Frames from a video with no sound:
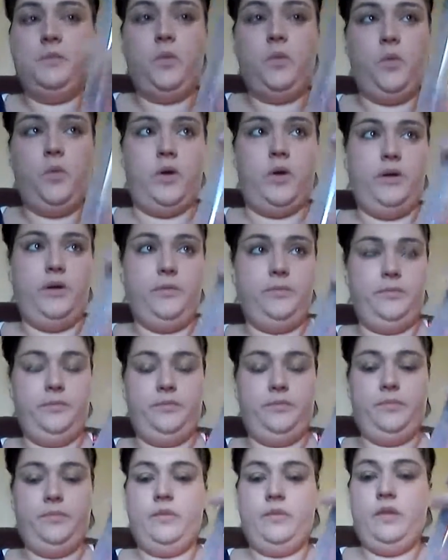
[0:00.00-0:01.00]
port
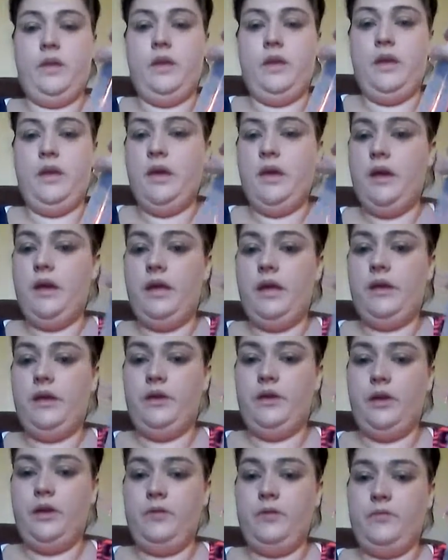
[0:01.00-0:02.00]
and
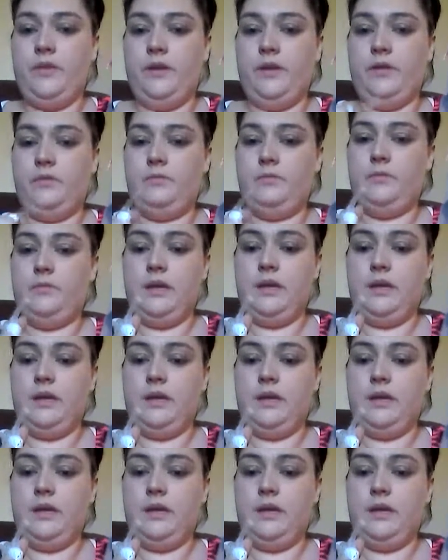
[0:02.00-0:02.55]
you're going to feed them.